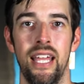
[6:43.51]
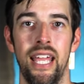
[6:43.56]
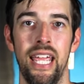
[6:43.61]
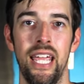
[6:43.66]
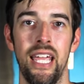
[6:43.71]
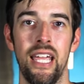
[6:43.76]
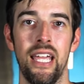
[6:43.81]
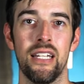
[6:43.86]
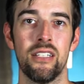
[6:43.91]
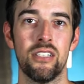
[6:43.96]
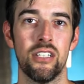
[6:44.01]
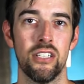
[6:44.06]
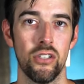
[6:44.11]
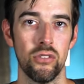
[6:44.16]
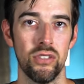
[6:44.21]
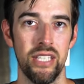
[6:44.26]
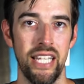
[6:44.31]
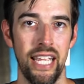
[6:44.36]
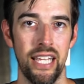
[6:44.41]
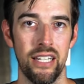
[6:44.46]
and could
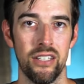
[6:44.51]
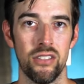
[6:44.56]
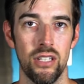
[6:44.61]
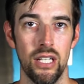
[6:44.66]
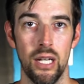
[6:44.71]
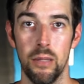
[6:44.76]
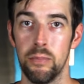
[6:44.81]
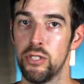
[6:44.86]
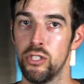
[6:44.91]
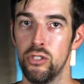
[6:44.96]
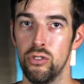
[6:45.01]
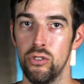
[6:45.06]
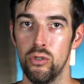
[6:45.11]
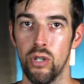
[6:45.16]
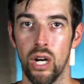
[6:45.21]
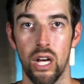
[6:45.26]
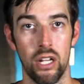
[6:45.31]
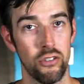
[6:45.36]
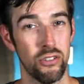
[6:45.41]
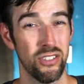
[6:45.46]
only handle up to
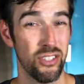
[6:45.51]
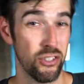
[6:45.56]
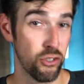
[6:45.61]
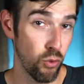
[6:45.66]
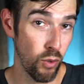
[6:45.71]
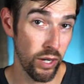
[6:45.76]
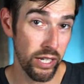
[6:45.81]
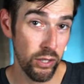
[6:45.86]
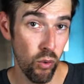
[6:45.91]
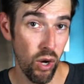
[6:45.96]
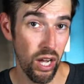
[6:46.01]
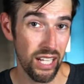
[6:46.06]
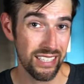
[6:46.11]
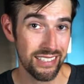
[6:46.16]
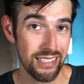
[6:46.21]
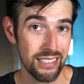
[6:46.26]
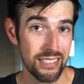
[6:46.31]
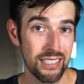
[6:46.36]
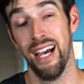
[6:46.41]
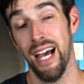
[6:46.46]
one hundred twenty
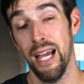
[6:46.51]
watts,